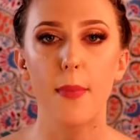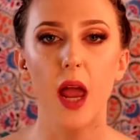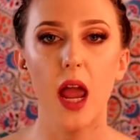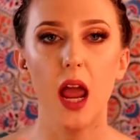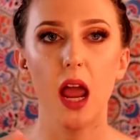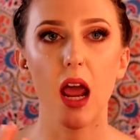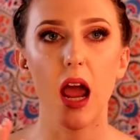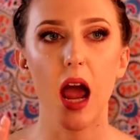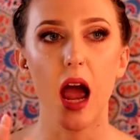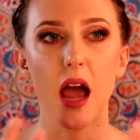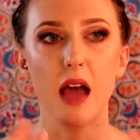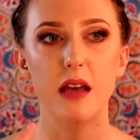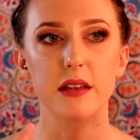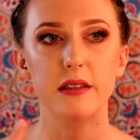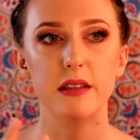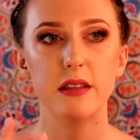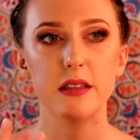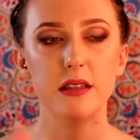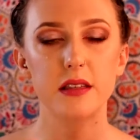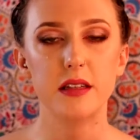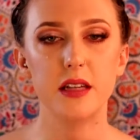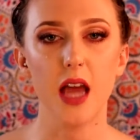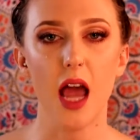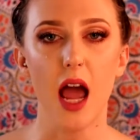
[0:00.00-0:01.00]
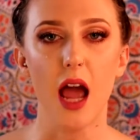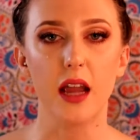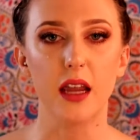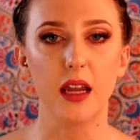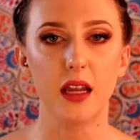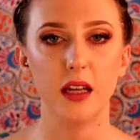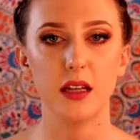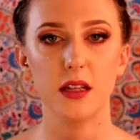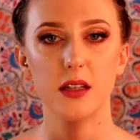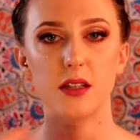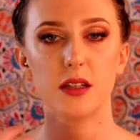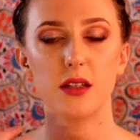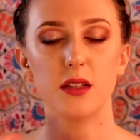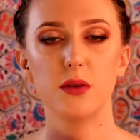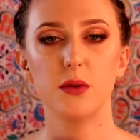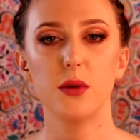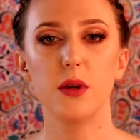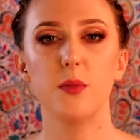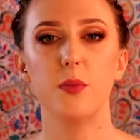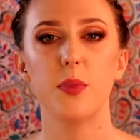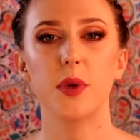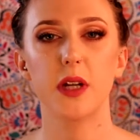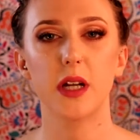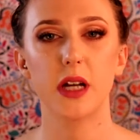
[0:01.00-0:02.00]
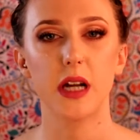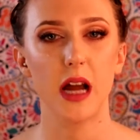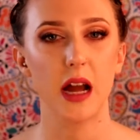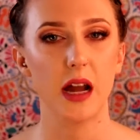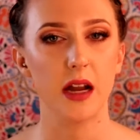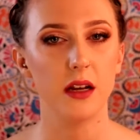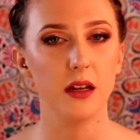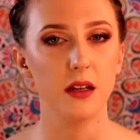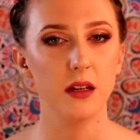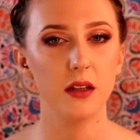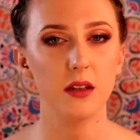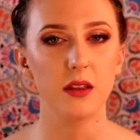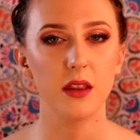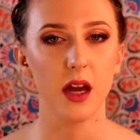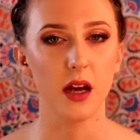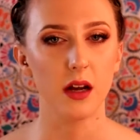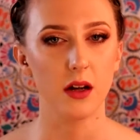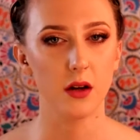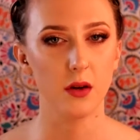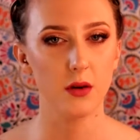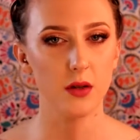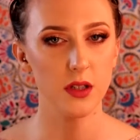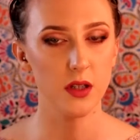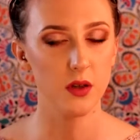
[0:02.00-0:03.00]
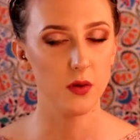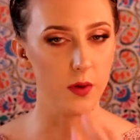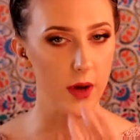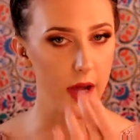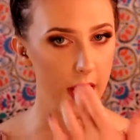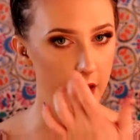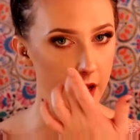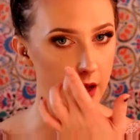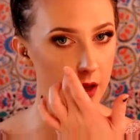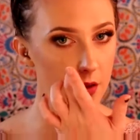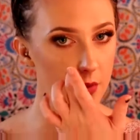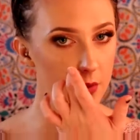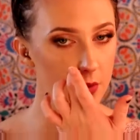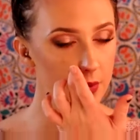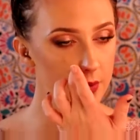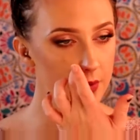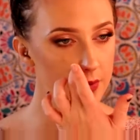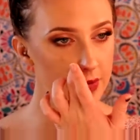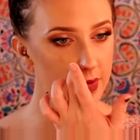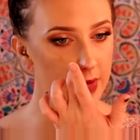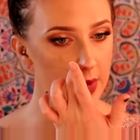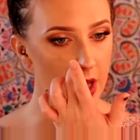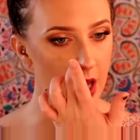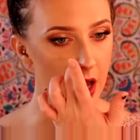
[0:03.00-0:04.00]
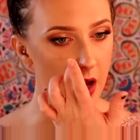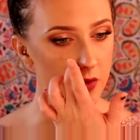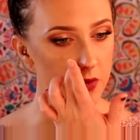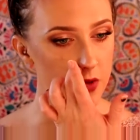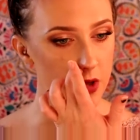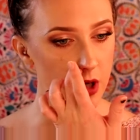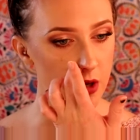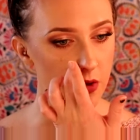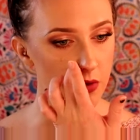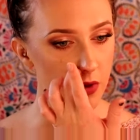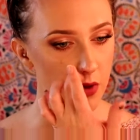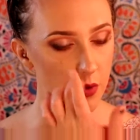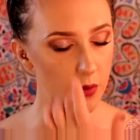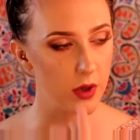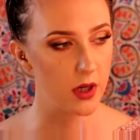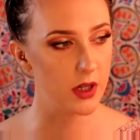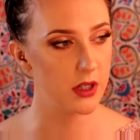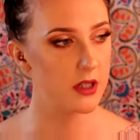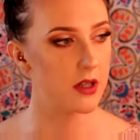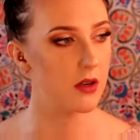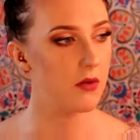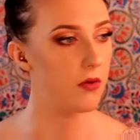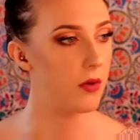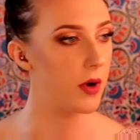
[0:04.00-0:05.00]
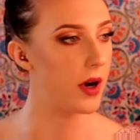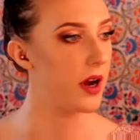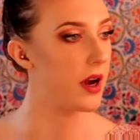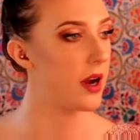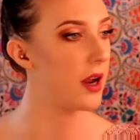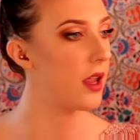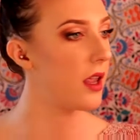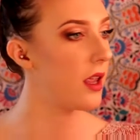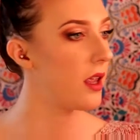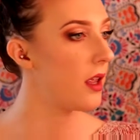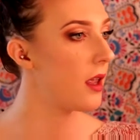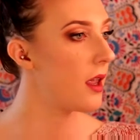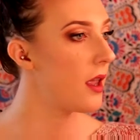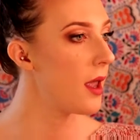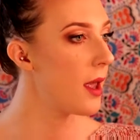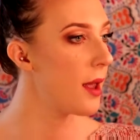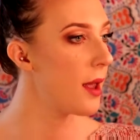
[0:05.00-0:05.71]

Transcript: it has this tackiness to it, but it kind of, that goes away after a few minutes of wearing it.